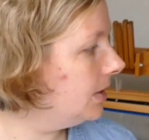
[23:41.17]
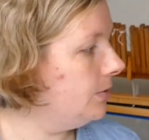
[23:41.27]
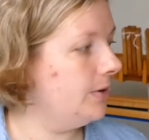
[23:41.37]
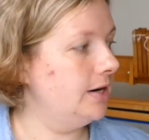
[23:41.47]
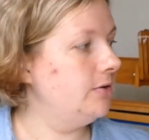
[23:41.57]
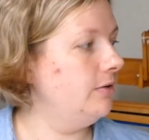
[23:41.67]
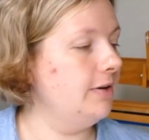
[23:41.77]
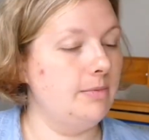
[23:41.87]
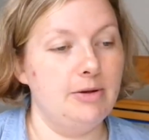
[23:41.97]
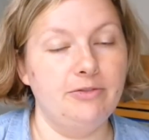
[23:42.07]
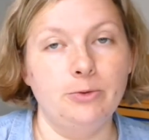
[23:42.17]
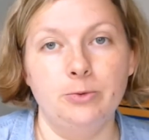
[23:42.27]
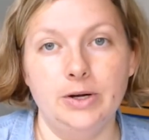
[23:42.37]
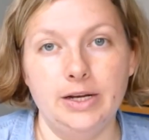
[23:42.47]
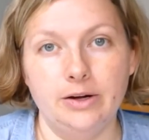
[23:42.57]
I don't even have my
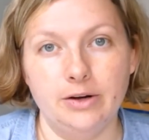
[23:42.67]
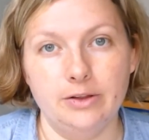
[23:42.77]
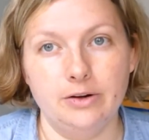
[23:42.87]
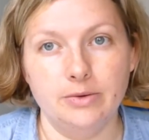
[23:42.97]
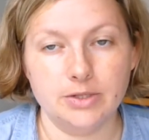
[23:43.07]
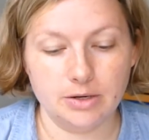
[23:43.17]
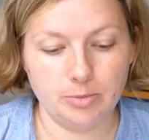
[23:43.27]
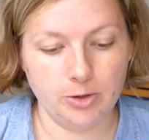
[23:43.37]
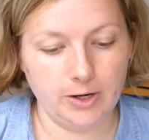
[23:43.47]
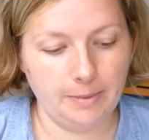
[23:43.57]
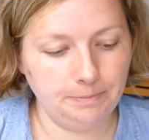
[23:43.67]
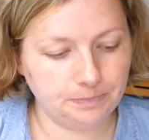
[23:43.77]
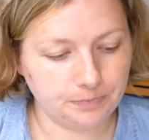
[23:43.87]
phone right here either. I was going to pull it up.